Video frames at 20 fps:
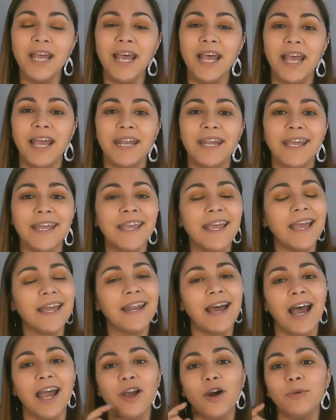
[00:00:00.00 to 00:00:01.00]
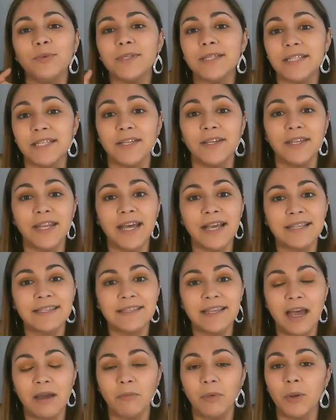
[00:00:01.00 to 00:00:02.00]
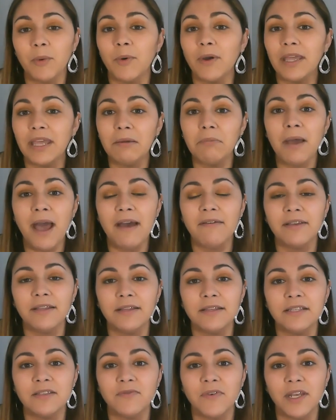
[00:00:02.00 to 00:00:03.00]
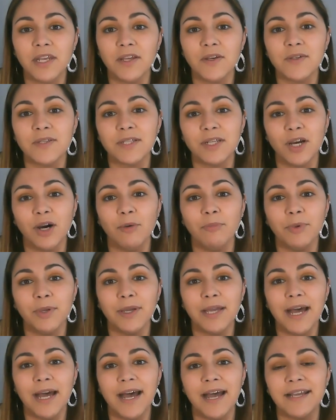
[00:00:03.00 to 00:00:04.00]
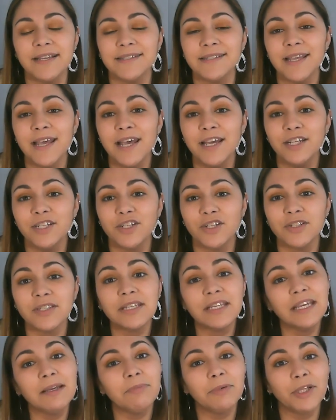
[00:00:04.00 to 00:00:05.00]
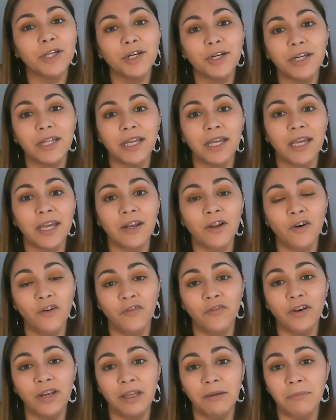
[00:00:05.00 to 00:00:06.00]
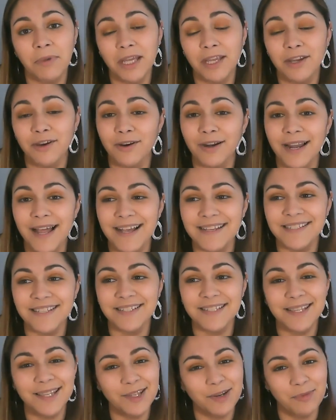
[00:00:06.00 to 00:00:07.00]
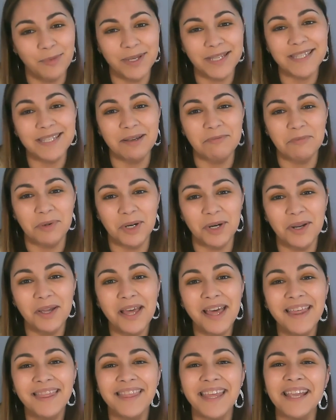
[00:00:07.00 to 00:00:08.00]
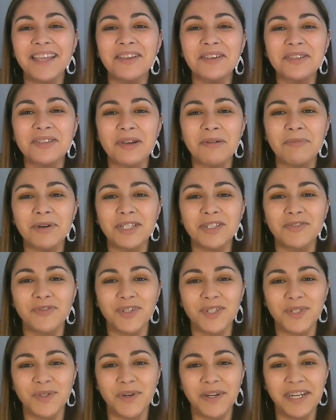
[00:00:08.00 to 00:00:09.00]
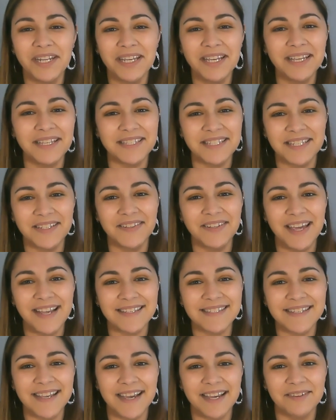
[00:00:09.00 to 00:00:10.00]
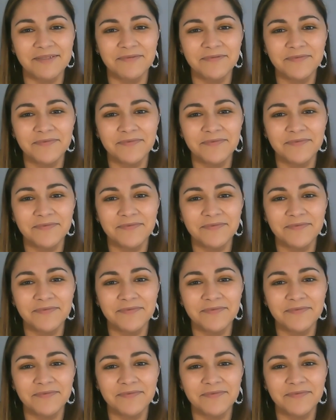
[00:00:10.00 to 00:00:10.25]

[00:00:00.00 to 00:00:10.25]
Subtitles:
And again, I hope to see you next time. We will keep having these videos to help you guys just keep learning and hopefully make your class a little bit simpler. Thank you so much for joining, and see you next time.